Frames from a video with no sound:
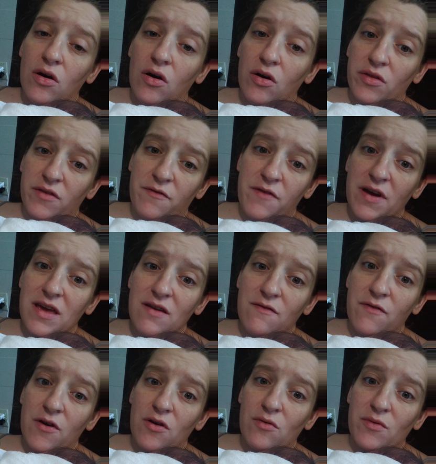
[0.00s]
on the fucking
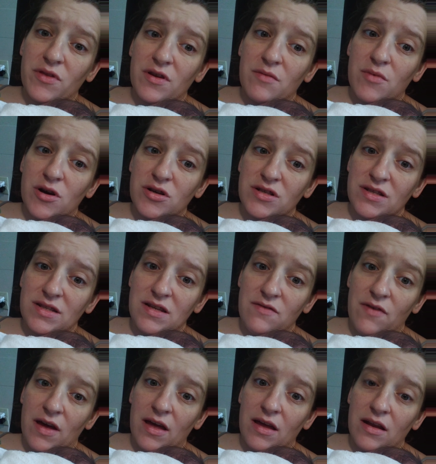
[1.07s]
phone with an emergency
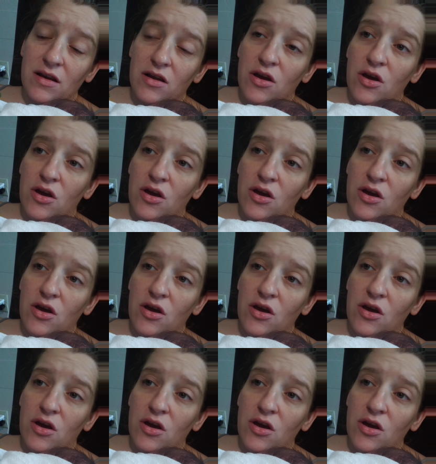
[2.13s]
vet,